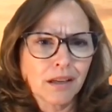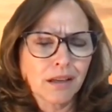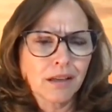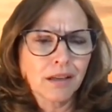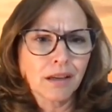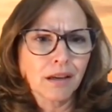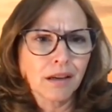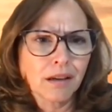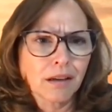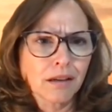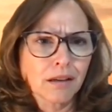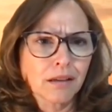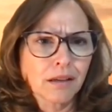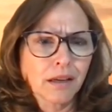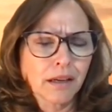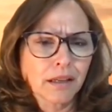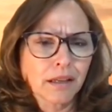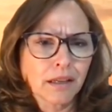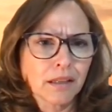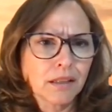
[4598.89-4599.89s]

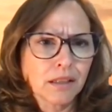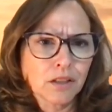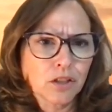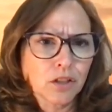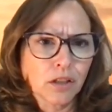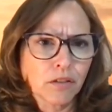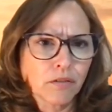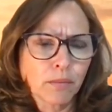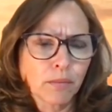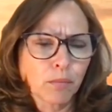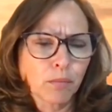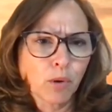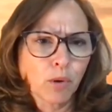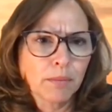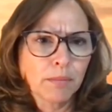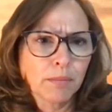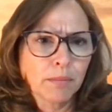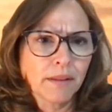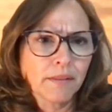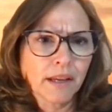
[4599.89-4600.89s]
a condition of
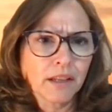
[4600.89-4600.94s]
employment.